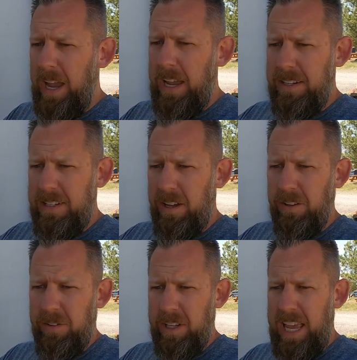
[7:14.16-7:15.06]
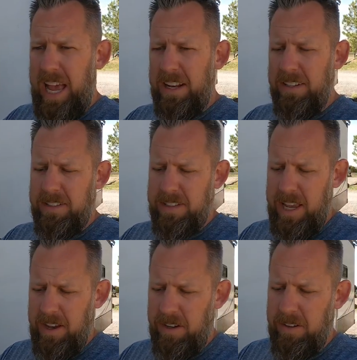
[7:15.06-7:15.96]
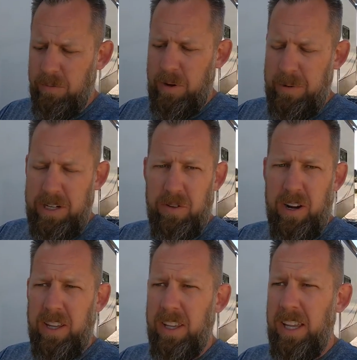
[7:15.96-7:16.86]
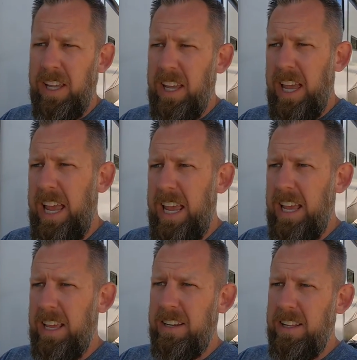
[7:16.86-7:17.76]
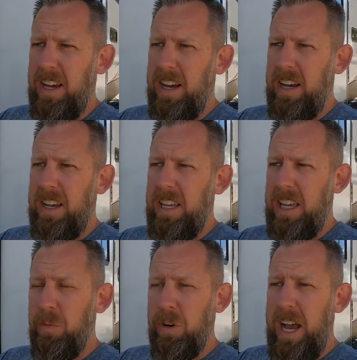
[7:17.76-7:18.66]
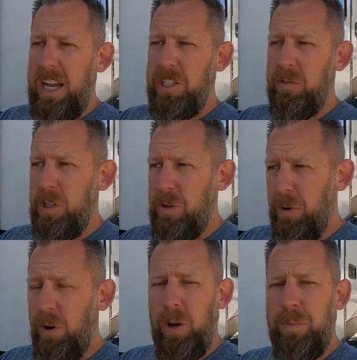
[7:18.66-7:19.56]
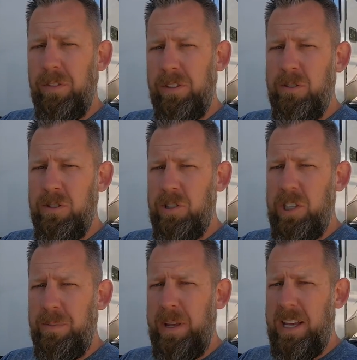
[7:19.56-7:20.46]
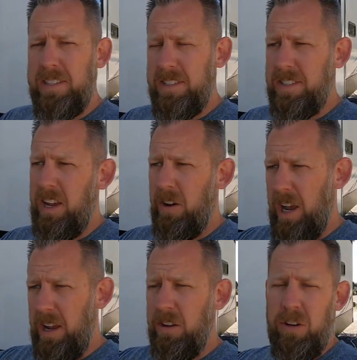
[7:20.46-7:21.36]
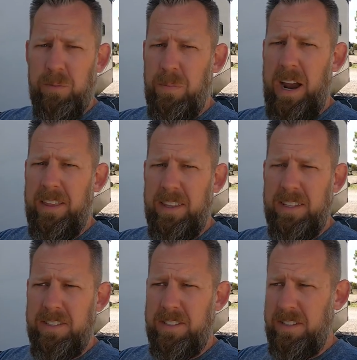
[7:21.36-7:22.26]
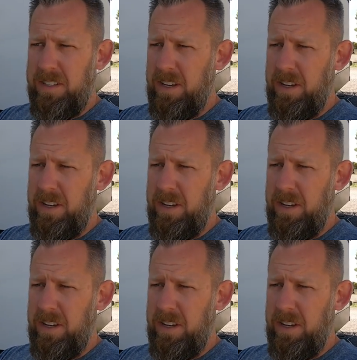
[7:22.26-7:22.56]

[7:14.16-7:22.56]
and download the Cat Scale Weigh My Truck. And it will actually, when you pull up, it'll use your GPS to say, oh, hey, you're by this